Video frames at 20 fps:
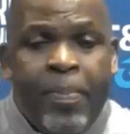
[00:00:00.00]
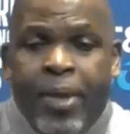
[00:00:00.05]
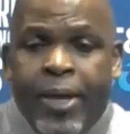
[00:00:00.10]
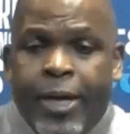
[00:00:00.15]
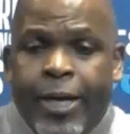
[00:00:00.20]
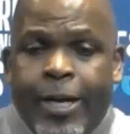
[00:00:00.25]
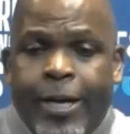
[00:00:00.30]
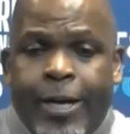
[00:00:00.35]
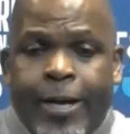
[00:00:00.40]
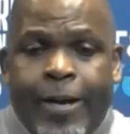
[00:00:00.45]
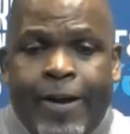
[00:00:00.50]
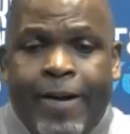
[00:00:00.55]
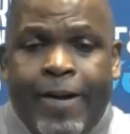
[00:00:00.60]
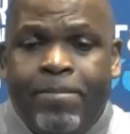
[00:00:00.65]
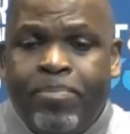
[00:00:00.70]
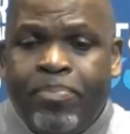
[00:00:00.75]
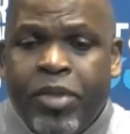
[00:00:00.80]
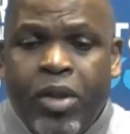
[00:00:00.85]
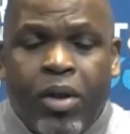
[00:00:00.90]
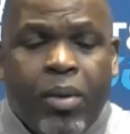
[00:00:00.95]
Um,
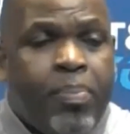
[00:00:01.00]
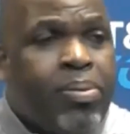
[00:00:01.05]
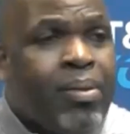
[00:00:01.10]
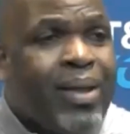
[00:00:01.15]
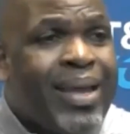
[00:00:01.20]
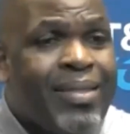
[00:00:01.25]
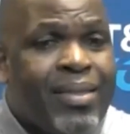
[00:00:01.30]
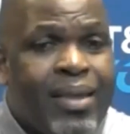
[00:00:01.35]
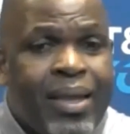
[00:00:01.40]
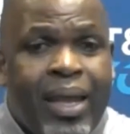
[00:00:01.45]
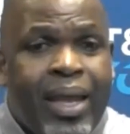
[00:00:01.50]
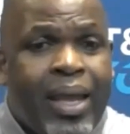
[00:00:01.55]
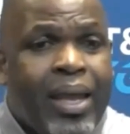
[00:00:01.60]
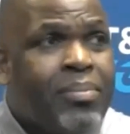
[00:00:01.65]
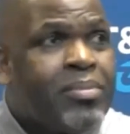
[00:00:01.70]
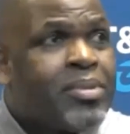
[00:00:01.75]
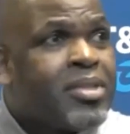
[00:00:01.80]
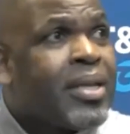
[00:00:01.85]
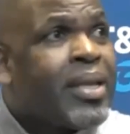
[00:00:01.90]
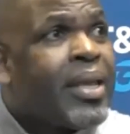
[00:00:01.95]
you know, playing the game
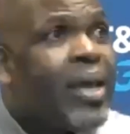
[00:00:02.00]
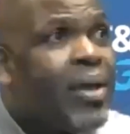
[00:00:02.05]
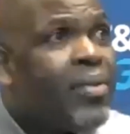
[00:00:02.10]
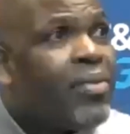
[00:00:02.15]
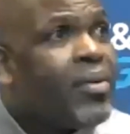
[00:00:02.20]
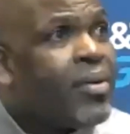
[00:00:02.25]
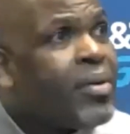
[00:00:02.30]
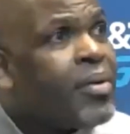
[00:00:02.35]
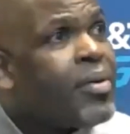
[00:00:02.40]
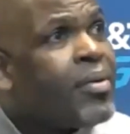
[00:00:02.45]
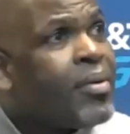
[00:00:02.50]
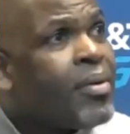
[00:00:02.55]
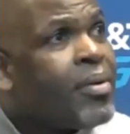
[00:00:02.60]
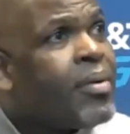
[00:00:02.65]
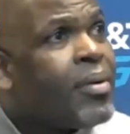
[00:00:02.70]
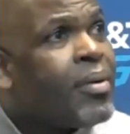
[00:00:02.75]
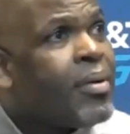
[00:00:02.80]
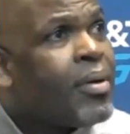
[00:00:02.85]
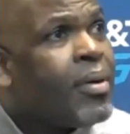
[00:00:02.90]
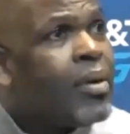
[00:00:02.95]
together,
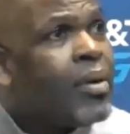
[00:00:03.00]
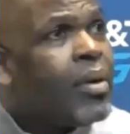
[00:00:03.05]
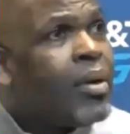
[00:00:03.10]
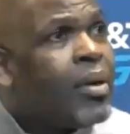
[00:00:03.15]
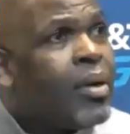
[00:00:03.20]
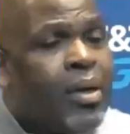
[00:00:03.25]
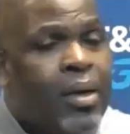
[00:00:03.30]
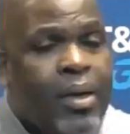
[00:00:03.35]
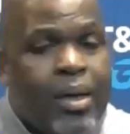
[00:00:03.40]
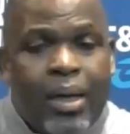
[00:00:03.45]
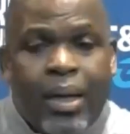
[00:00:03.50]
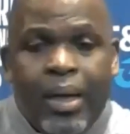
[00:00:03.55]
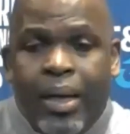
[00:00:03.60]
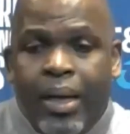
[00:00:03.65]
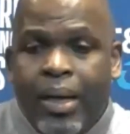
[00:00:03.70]
uh,